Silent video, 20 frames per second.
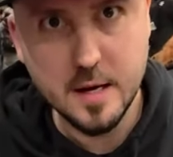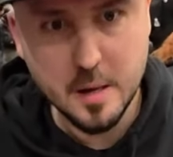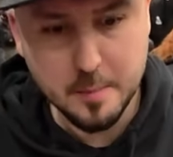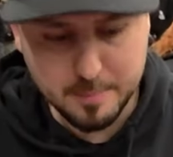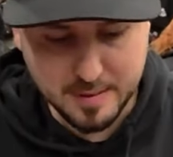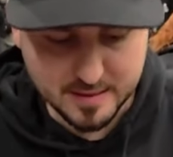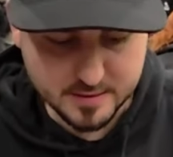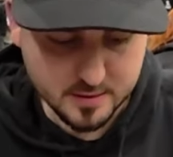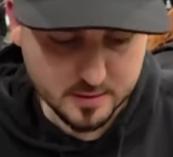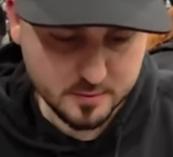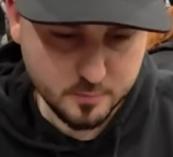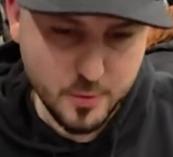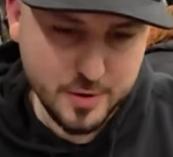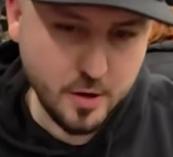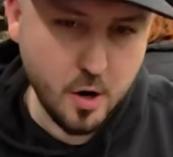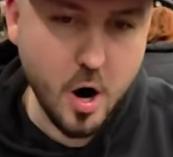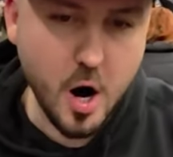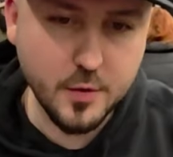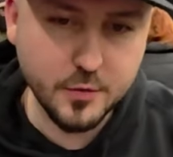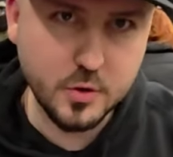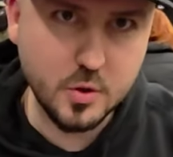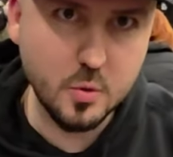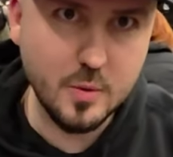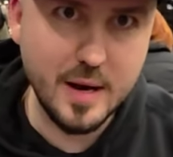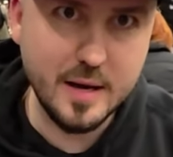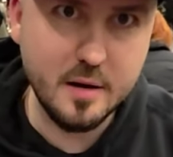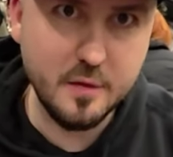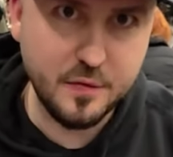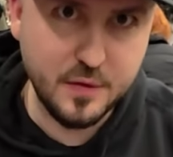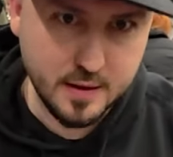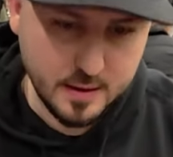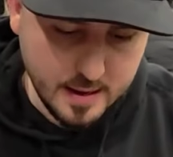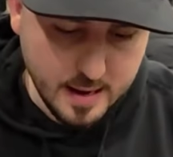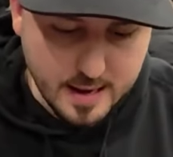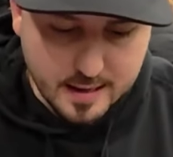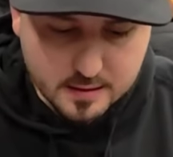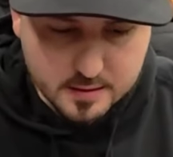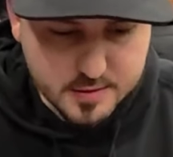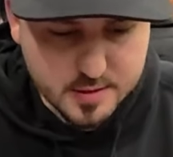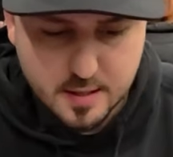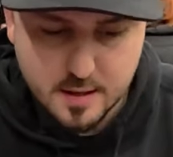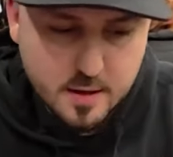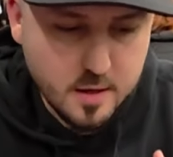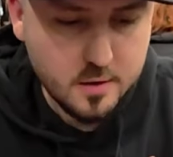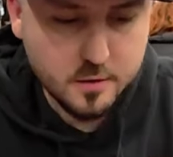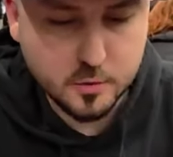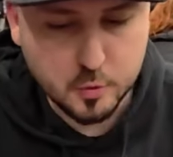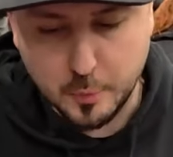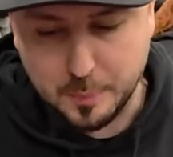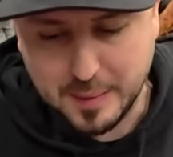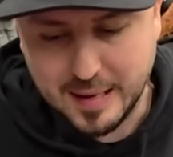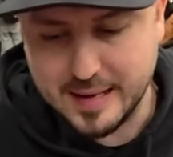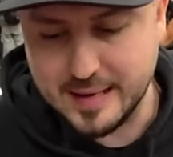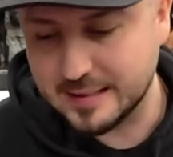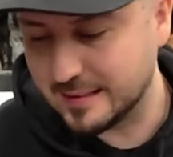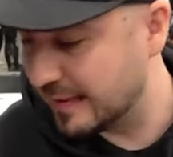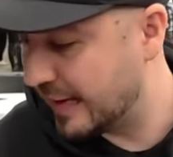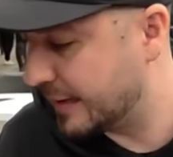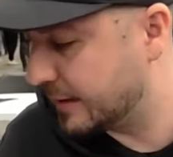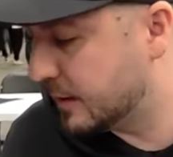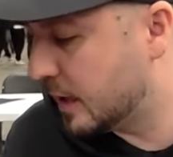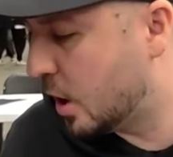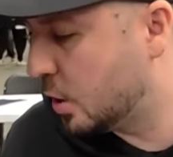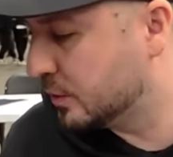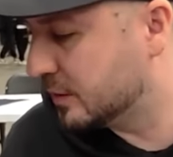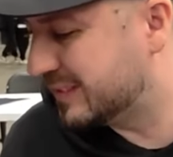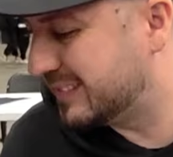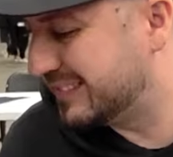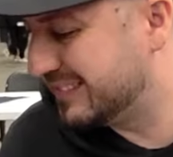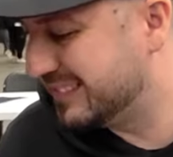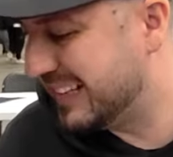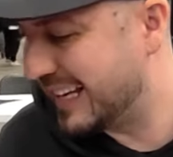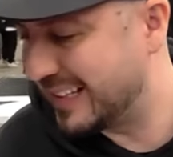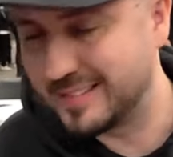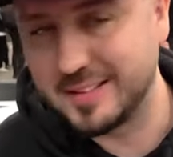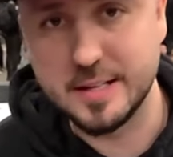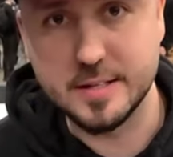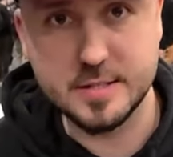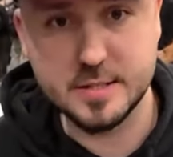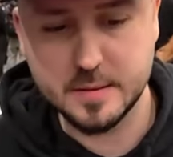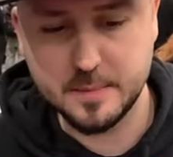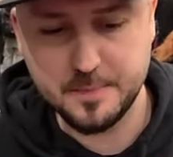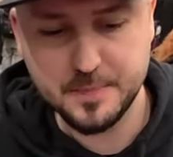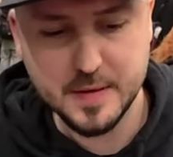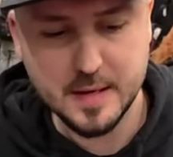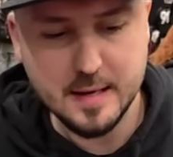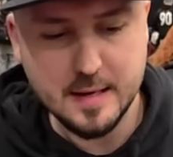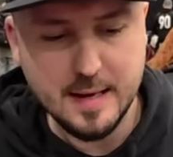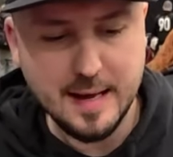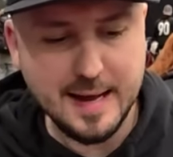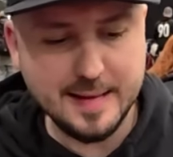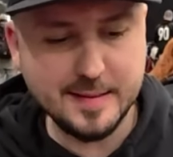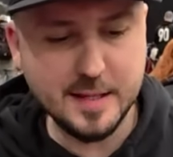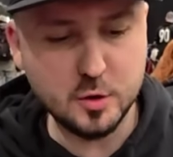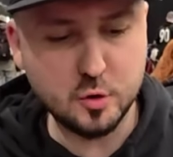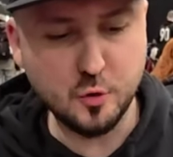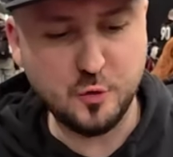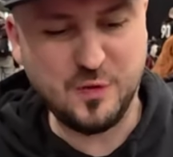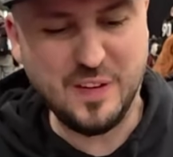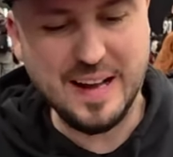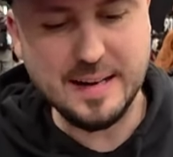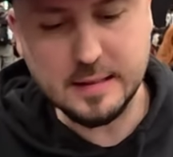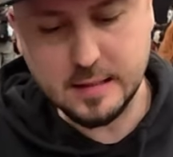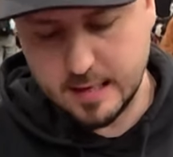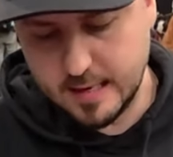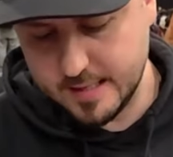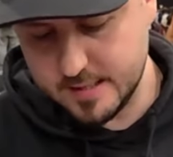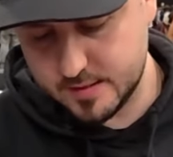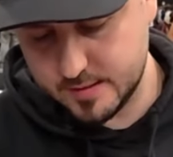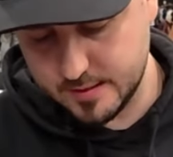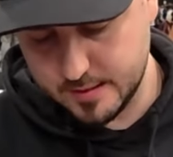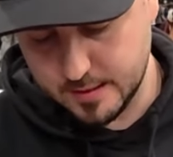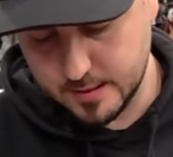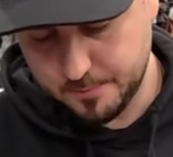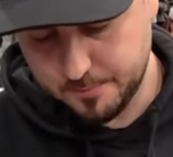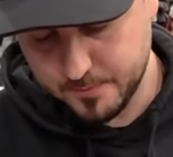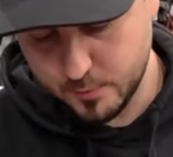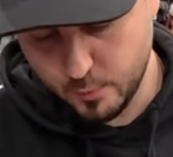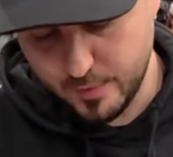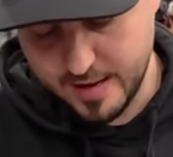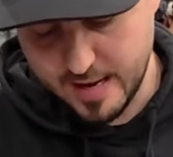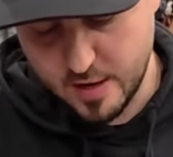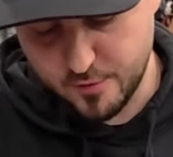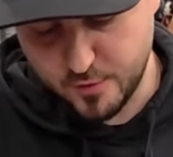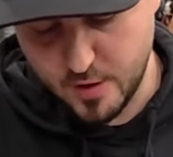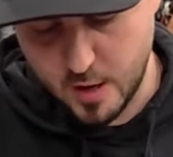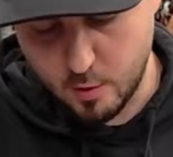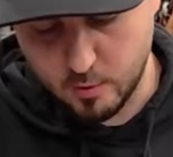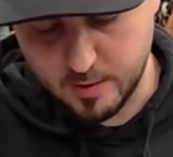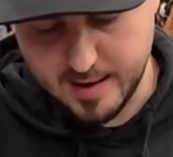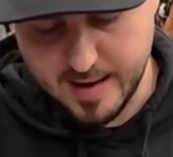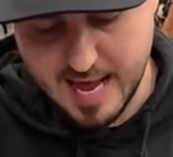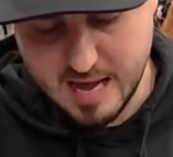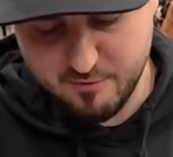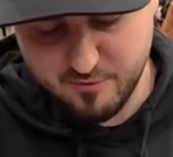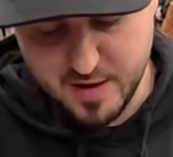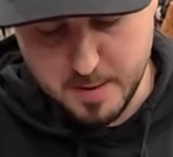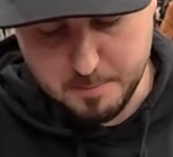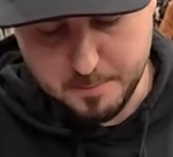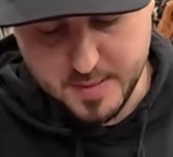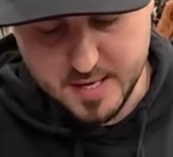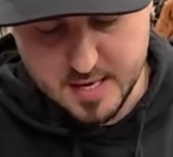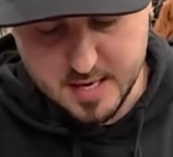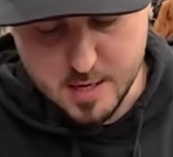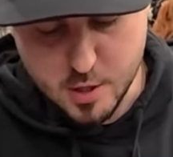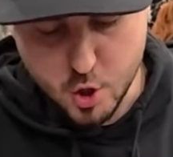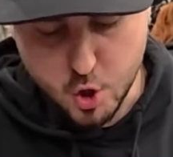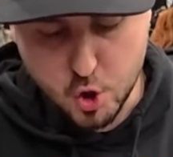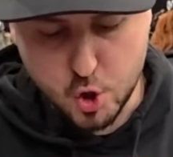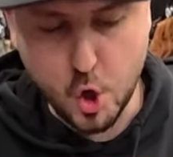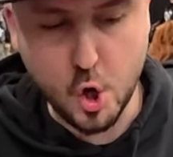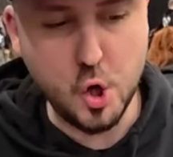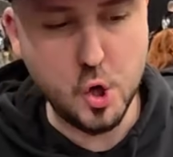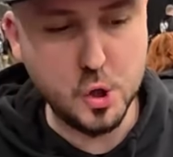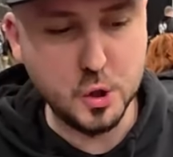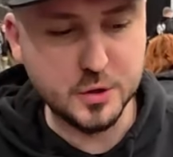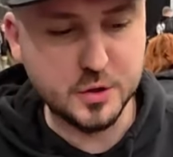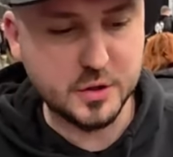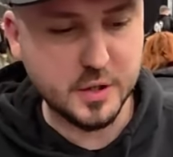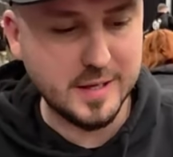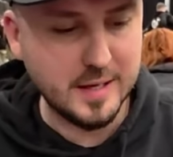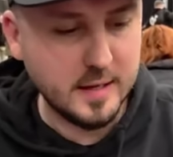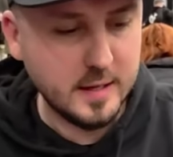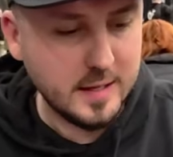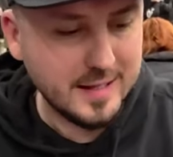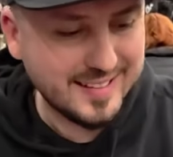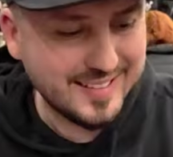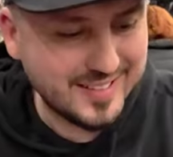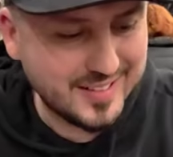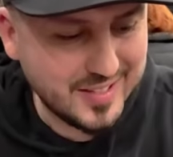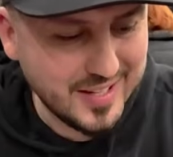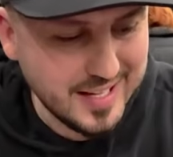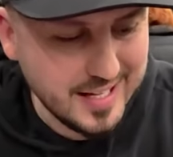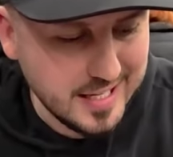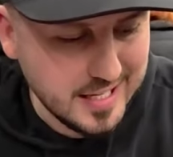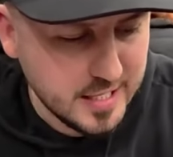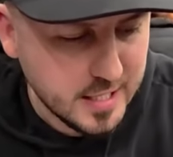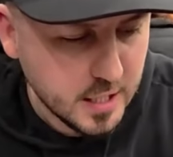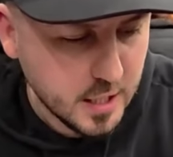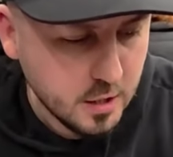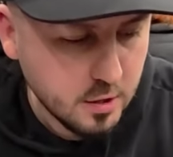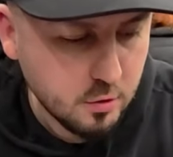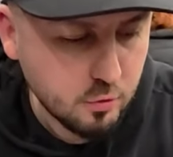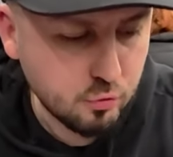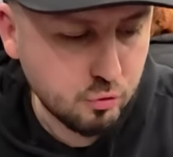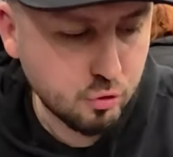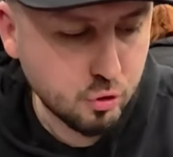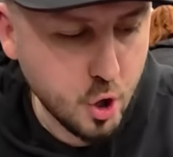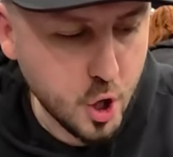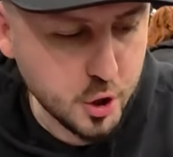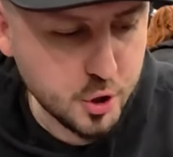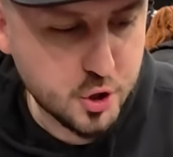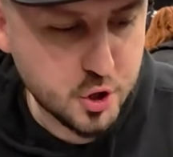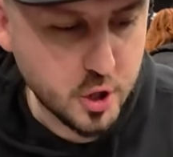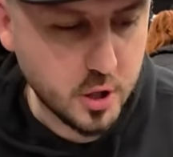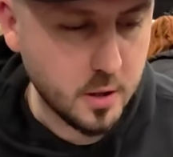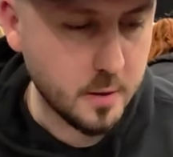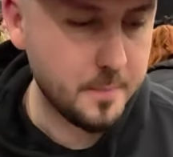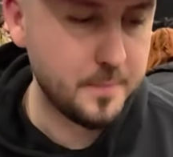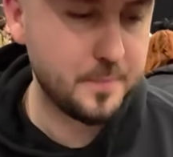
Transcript: But we can't do anything else to play it like now, like this. And then to finalize here, we have our MVP Gold D Roger.